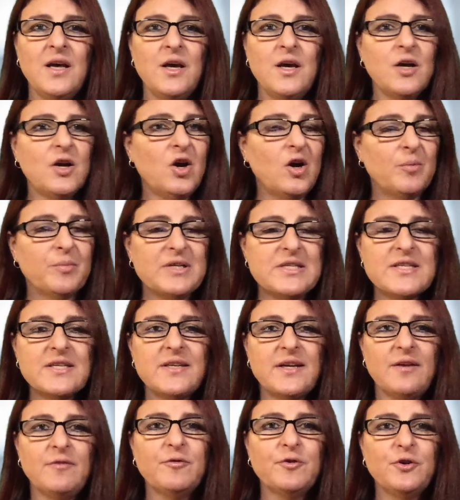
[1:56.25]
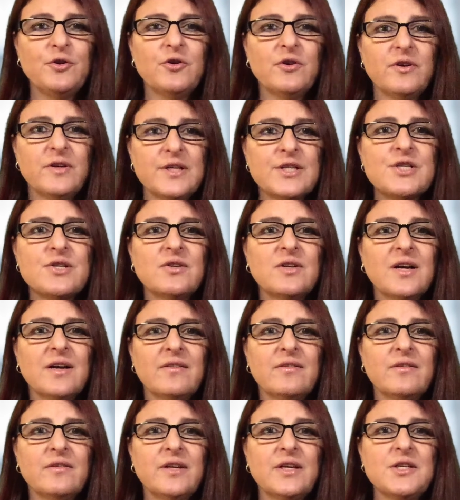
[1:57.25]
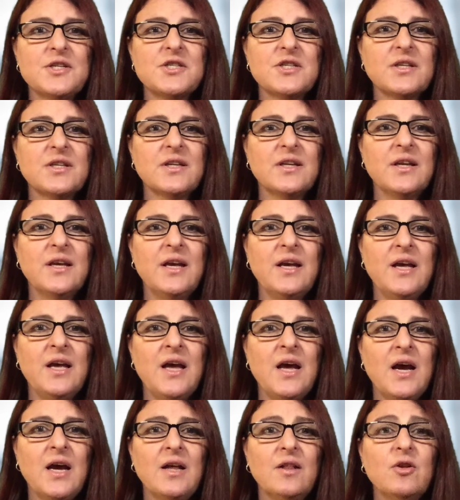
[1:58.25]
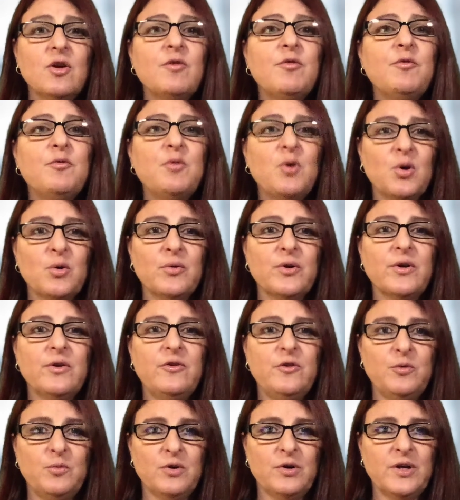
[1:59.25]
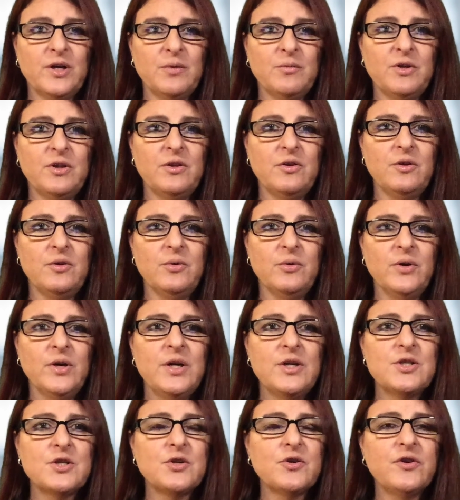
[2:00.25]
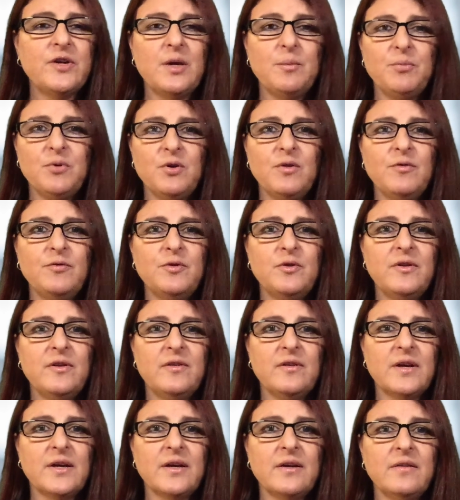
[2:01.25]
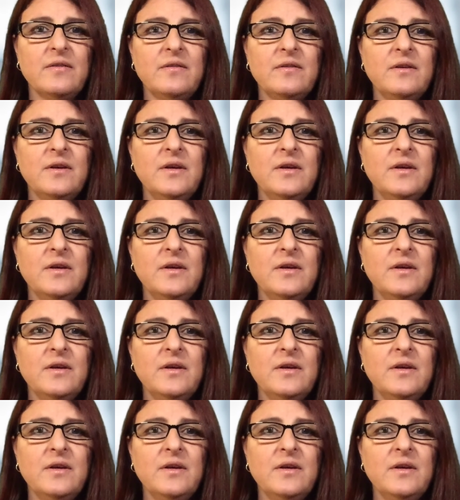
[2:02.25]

Call me today for your initial consultation. I look forward to working with you to create beautiful designs,